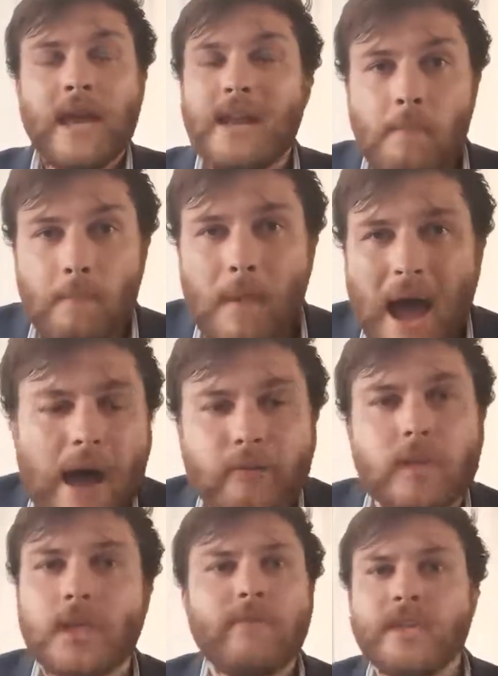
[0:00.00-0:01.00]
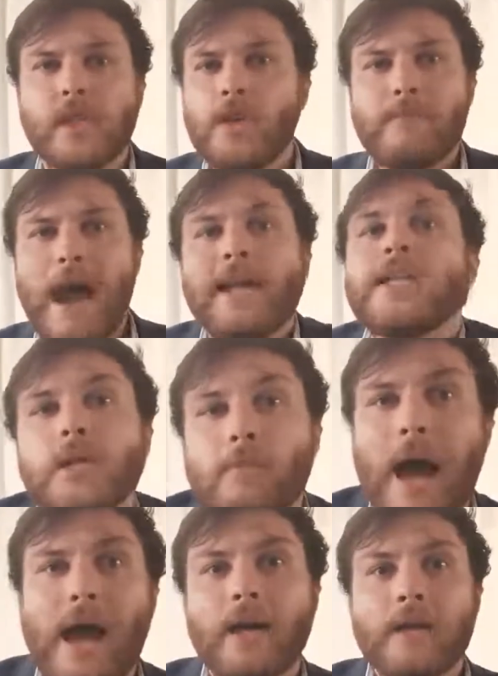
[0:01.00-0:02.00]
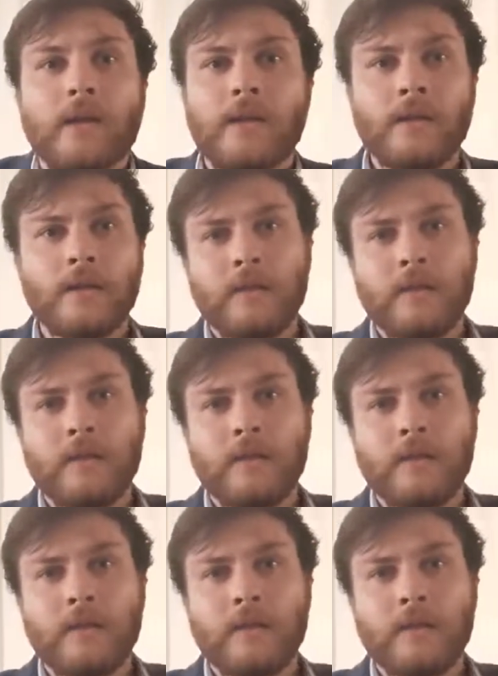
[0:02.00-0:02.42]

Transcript: Get an ounce of his humanity back.